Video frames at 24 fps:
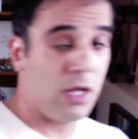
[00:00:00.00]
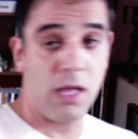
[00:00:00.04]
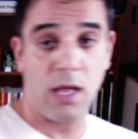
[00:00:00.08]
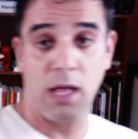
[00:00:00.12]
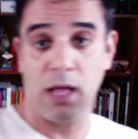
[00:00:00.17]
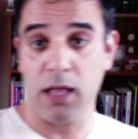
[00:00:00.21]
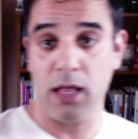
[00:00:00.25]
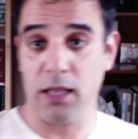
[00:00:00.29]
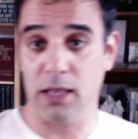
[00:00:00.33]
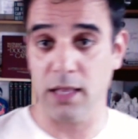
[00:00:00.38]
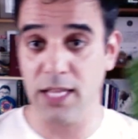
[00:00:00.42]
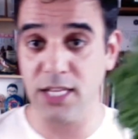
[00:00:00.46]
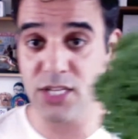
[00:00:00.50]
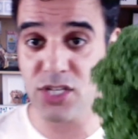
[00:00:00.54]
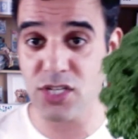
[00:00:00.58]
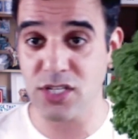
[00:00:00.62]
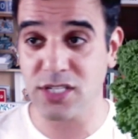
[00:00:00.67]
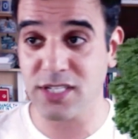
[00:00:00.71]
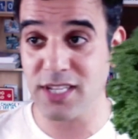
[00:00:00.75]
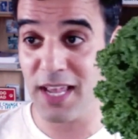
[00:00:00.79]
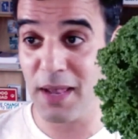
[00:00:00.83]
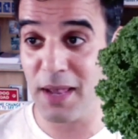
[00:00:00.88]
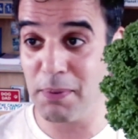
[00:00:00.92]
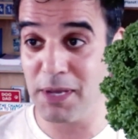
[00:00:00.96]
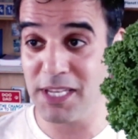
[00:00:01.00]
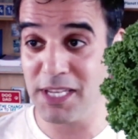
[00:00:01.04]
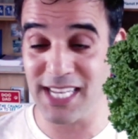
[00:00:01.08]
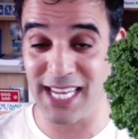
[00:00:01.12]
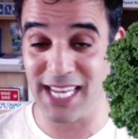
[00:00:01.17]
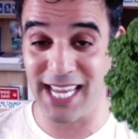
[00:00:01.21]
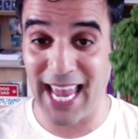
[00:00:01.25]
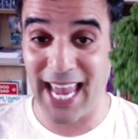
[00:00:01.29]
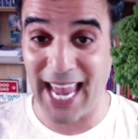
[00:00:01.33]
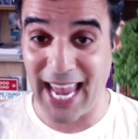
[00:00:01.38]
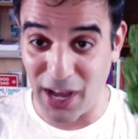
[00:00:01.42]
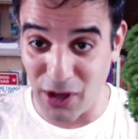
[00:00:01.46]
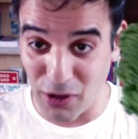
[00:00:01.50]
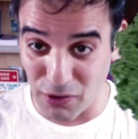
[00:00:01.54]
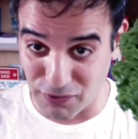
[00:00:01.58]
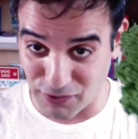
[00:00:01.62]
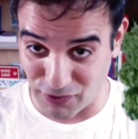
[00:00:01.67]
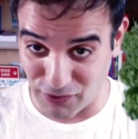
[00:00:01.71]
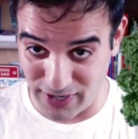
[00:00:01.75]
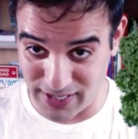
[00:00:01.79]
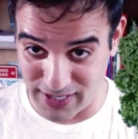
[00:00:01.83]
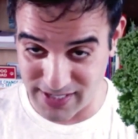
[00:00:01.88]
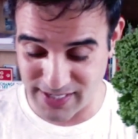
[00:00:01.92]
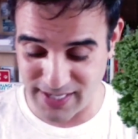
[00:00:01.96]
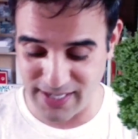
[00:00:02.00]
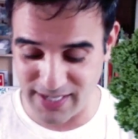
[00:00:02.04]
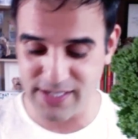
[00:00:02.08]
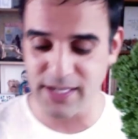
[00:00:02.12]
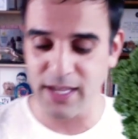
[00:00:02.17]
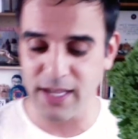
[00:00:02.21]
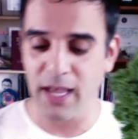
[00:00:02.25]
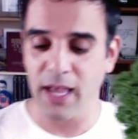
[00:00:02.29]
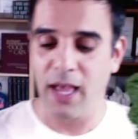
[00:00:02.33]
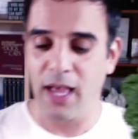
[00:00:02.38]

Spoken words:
let's just say a piece of kale, for instance.